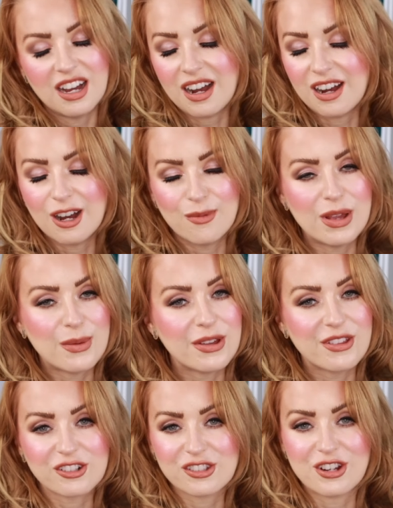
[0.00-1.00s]
uh, maybe
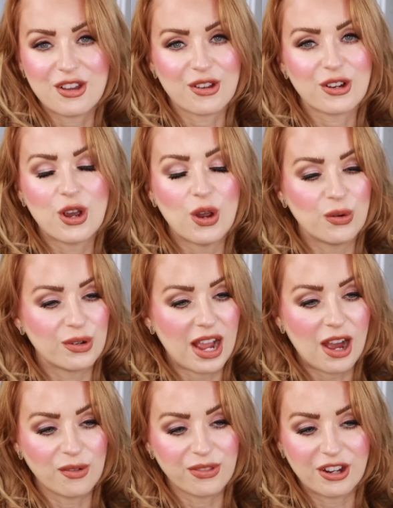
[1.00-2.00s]
there's another code
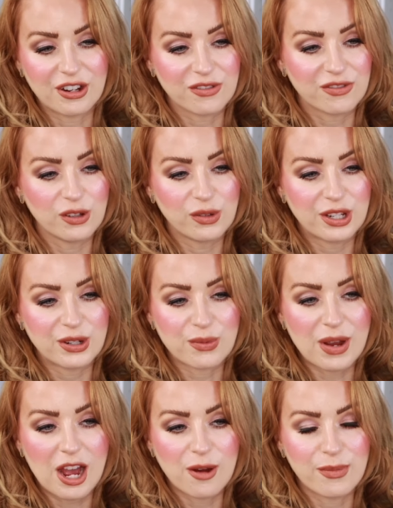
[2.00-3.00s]
out there floating
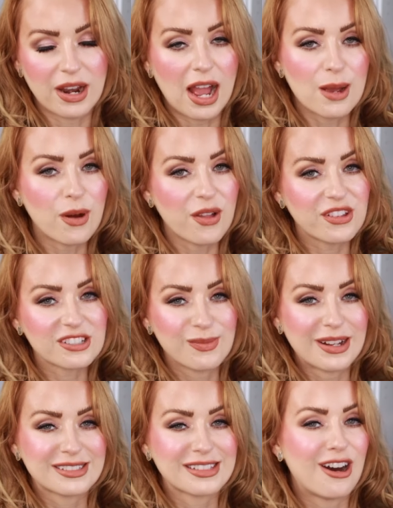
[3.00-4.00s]
around, but I bought this
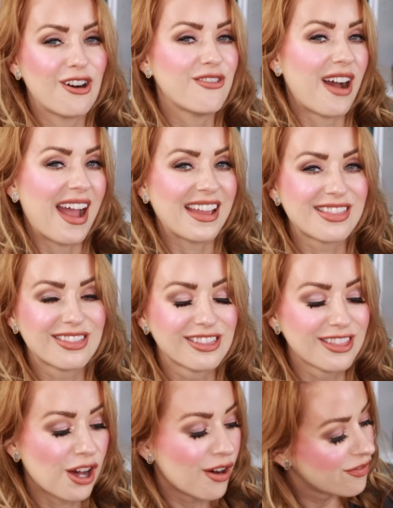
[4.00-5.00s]
myself. I
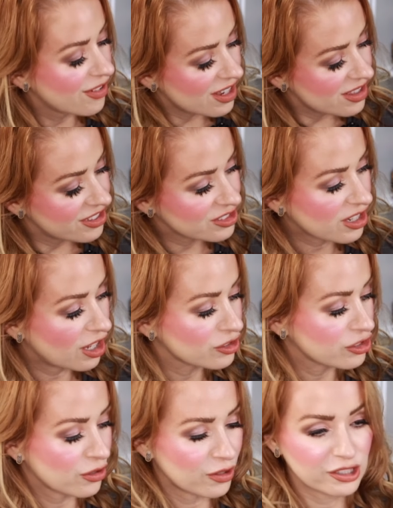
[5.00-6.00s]
love this color
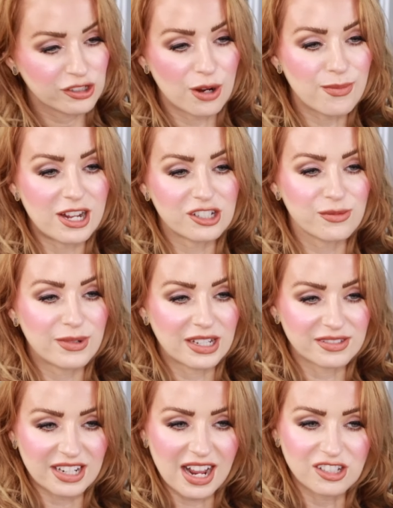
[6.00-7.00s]
story so much
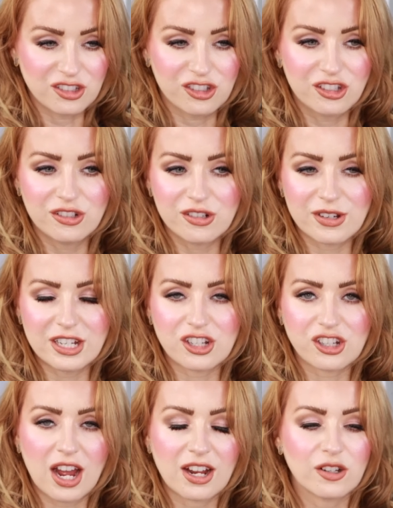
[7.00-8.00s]
because it has two green
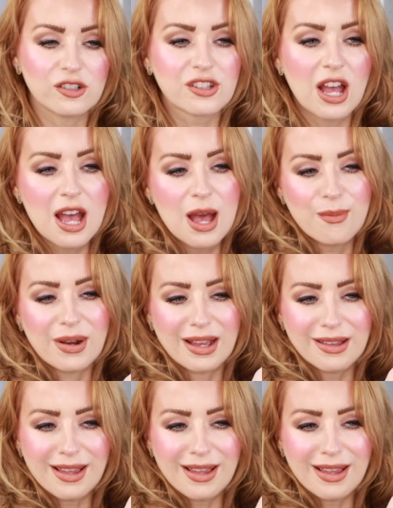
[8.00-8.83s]
shadows, but I